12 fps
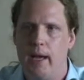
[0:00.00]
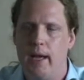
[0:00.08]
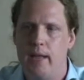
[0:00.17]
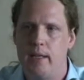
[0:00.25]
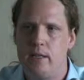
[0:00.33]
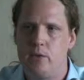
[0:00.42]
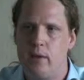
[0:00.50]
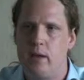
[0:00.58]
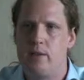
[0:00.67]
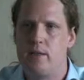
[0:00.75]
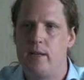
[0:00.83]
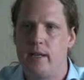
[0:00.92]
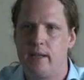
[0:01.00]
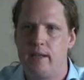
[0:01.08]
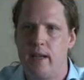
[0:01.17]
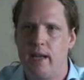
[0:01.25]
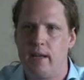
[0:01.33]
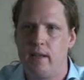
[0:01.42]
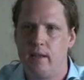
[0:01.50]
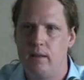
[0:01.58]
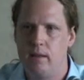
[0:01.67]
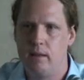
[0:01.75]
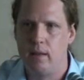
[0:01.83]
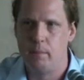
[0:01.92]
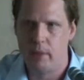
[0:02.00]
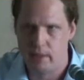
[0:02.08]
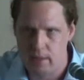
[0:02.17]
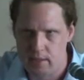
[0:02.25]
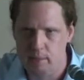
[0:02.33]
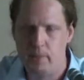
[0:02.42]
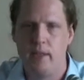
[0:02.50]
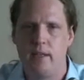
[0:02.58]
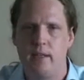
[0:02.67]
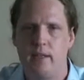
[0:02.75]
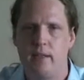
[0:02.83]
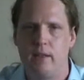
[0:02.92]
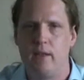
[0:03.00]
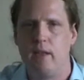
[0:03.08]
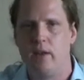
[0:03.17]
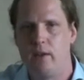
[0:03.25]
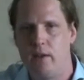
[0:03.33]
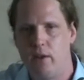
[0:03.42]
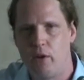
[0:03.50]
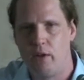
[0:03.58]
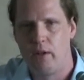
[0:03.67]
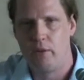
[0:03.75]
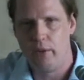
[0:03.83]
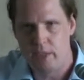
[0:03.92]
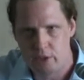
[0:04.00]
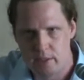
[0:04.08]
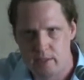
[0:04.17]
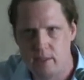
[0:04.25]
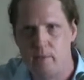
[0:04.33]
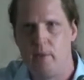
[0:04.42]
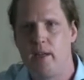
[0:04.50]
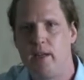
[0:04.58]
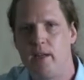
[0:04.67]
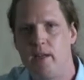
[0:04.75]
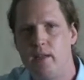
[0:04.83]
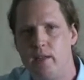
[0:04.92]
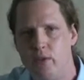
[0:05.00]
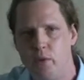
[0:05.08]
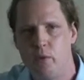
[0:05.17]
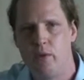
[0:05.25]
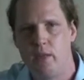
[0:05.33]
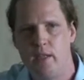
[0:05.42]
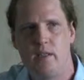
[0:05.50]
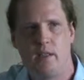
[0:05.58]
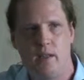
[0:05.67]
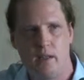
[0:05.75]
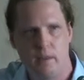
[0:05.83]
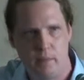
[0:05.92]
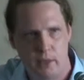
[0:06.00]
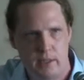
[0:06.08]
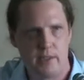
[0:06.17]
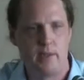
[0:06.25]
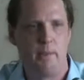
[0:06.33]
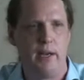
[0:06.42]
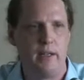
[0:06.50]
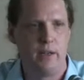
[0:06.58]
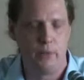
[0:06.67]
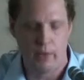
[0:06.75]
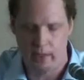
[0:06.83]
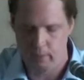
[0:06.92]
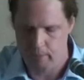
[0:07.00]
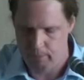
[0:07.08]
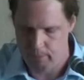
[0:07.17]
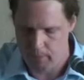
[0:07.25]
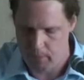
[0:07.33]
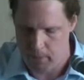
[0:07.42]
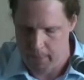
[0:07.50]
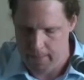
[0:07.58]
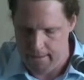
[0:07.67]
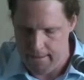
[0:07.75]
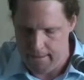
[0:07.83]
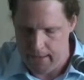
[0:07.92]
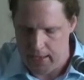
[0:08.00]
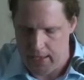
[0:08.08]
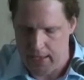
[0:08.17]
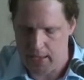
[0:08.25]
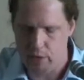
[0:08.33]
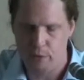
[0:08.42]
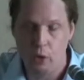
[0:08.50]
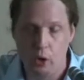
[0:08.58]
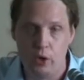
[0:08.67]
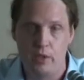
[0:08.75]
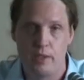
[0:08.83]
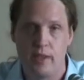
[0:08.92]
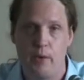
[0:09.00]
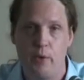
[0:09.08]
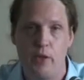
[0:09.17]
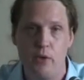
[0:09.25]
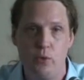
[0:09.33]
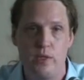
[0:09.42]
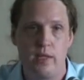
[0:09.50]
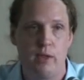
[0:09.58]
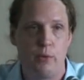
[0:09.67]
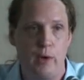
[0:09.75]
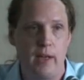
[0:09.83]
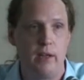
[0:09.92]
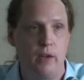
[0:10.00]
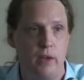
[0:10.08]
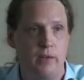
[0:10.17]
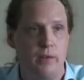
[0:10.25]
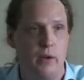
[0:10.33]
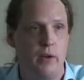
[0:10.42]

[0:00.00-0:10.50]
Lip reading: And in 2006 they participated, that's why they registered, but they did participate in the run. And of course they were using the run not